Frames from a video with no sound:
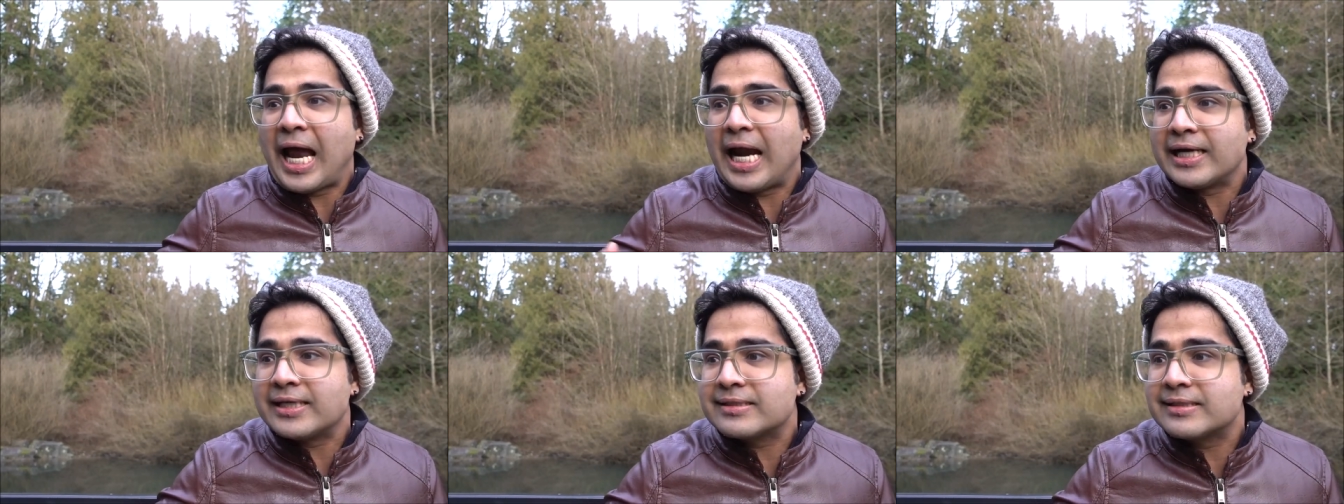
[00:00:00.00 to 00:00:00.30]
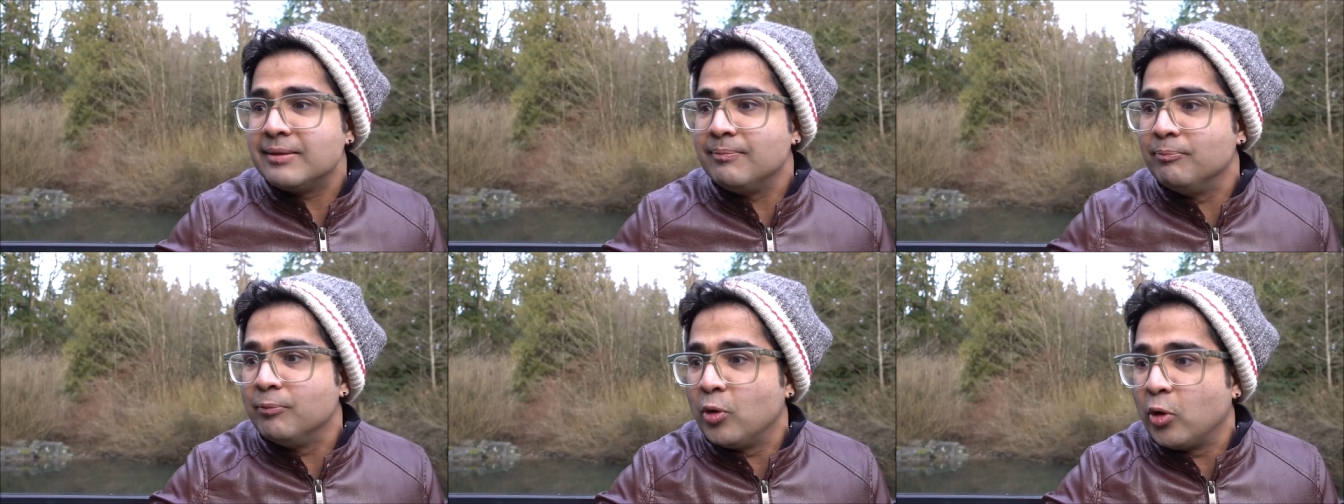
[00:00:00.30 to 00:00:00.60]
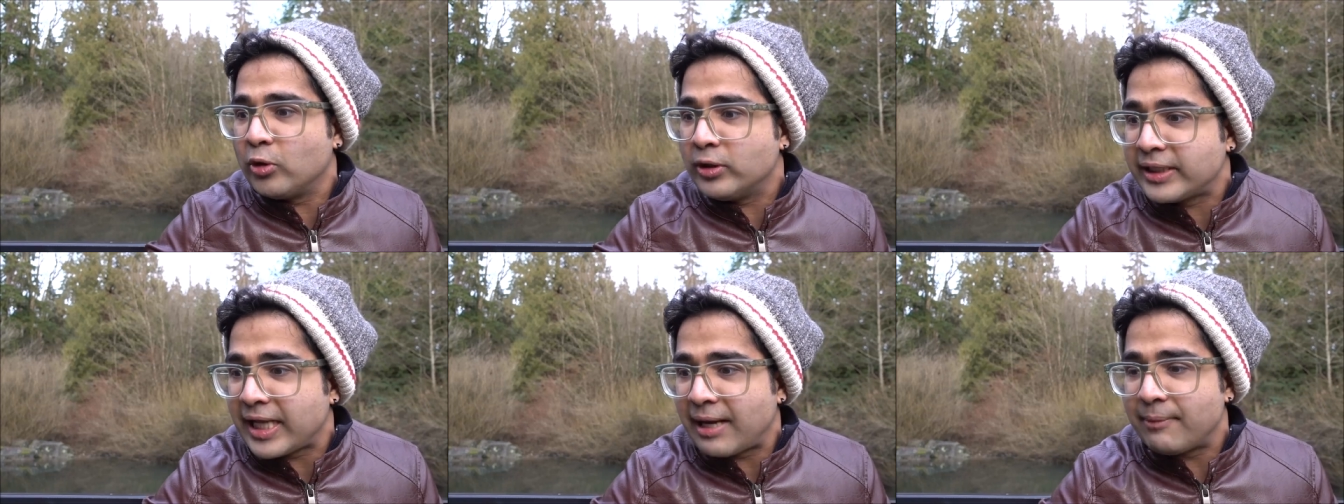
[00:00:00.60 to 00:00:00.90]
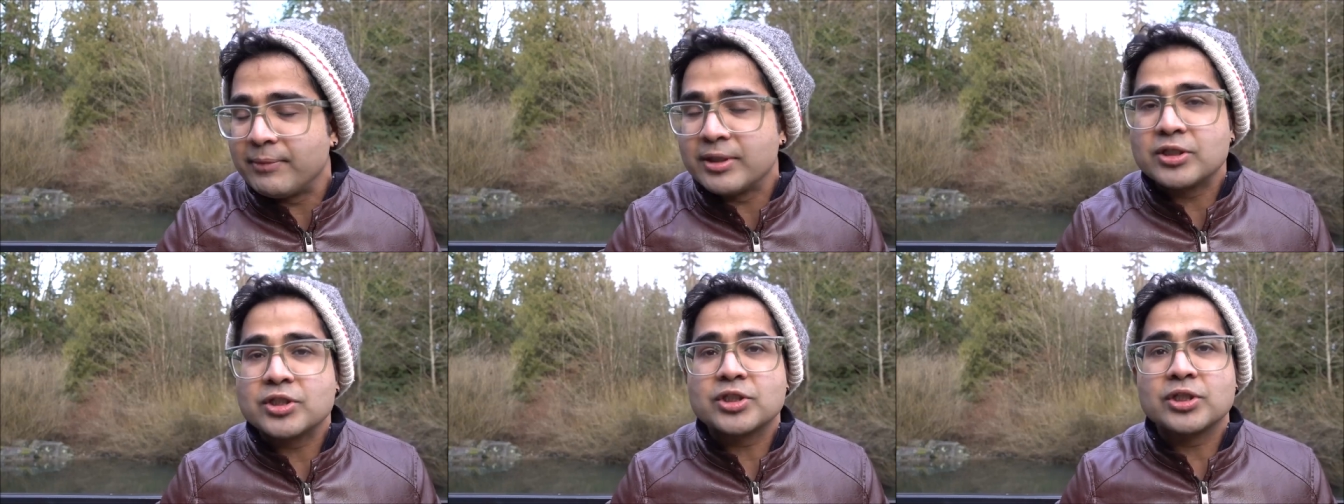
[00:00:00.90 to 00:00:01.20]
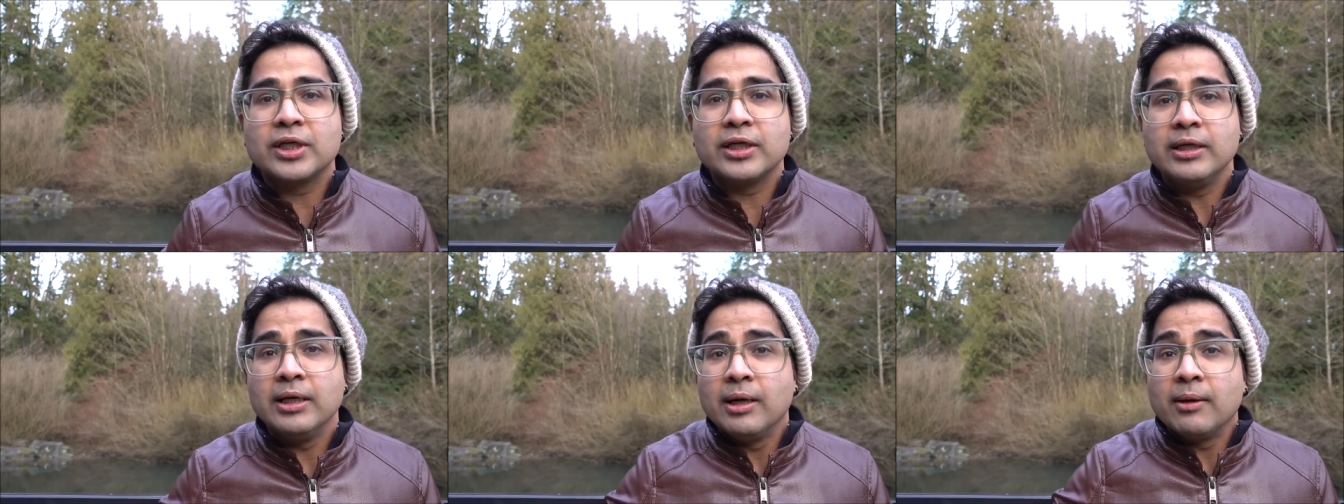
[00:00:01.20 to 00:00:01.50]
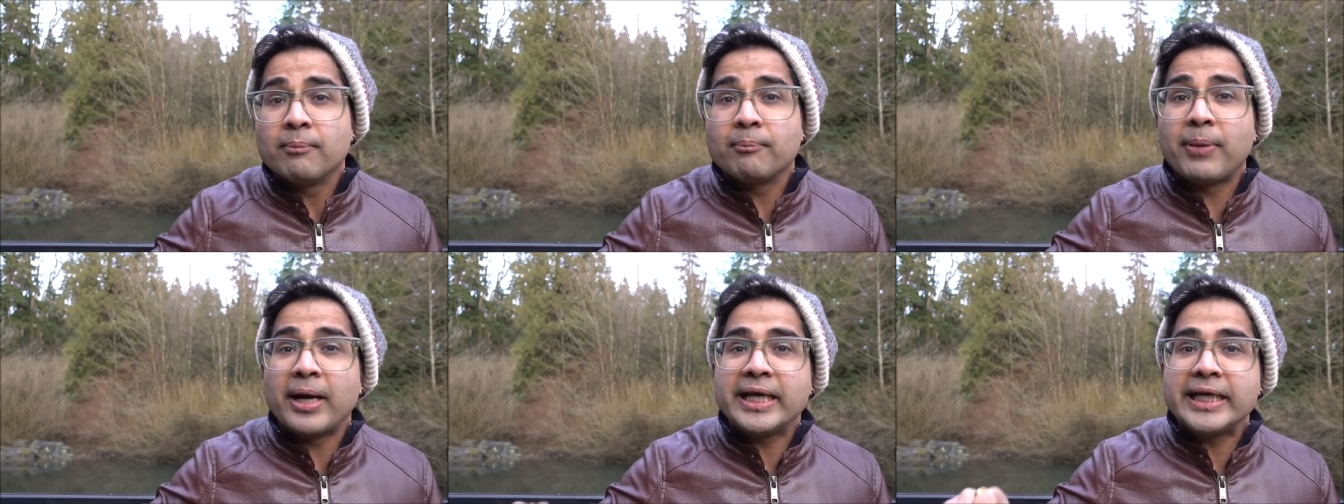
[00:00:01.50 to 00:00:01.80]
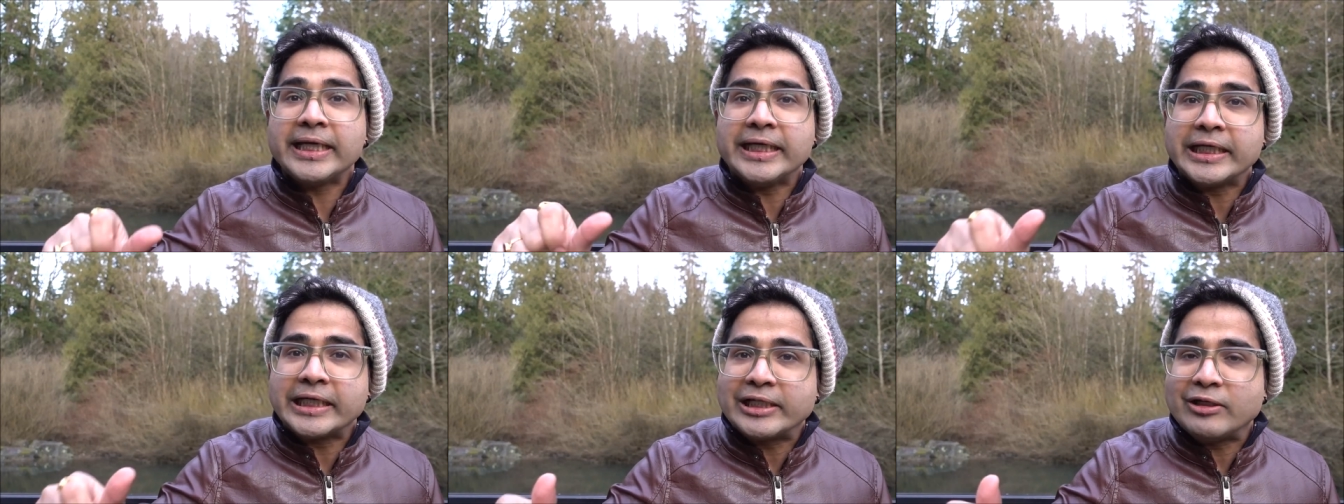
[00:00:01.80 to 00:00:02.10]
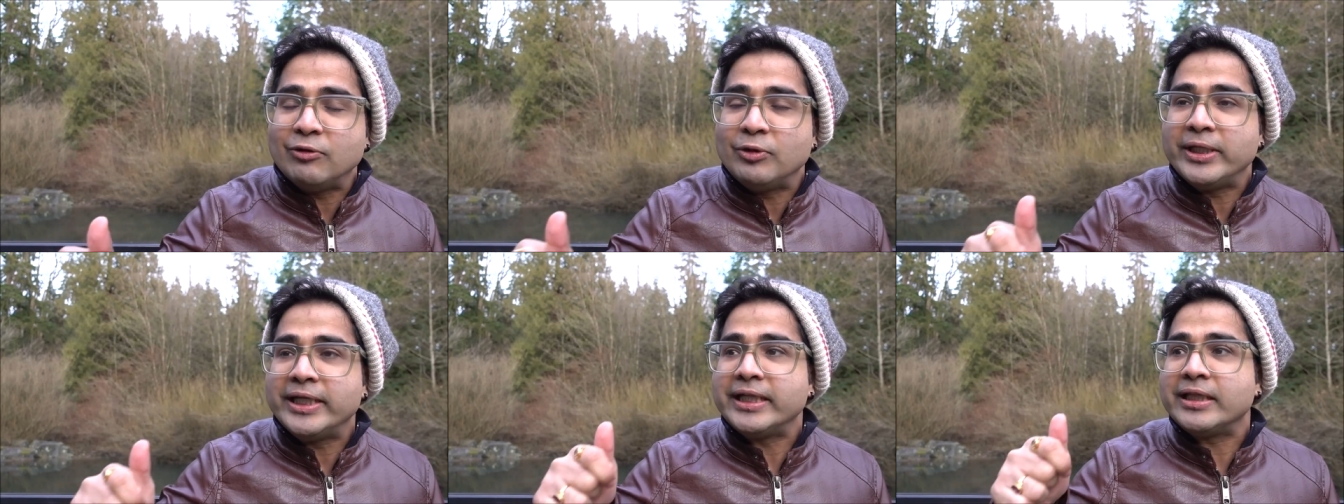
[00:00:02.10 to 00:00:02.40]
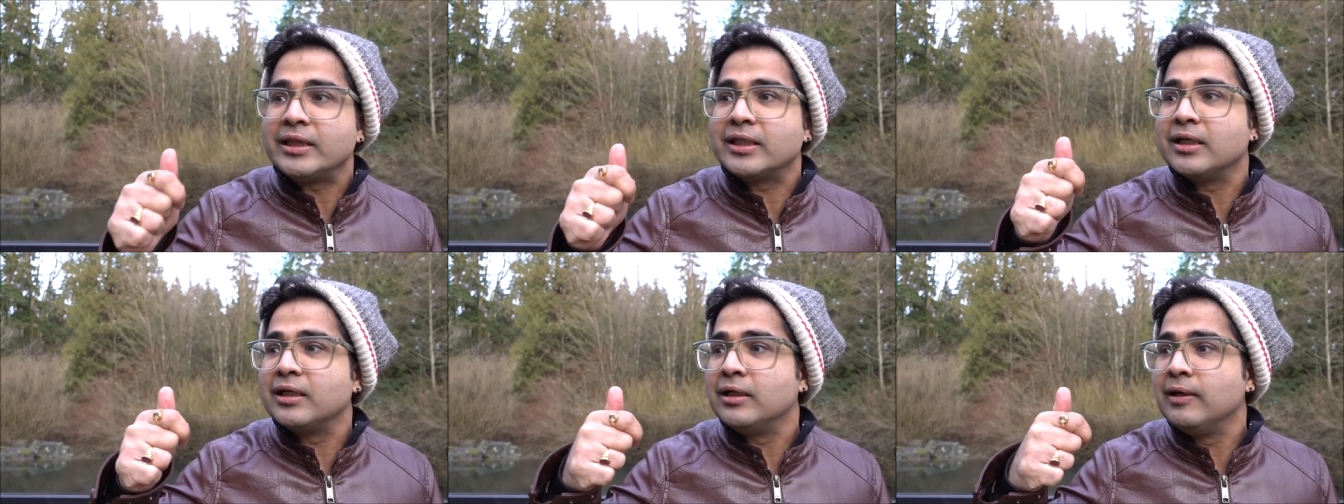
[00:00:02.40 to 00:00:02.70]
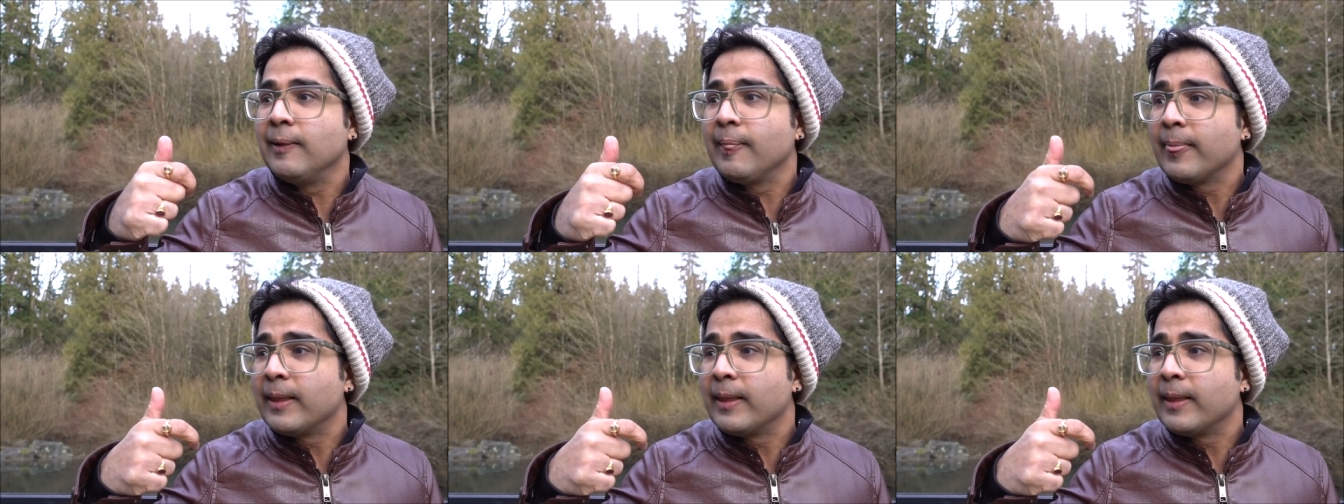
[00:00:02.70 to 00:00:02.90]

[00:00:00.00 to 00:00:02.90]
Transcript: add some more dimension by including the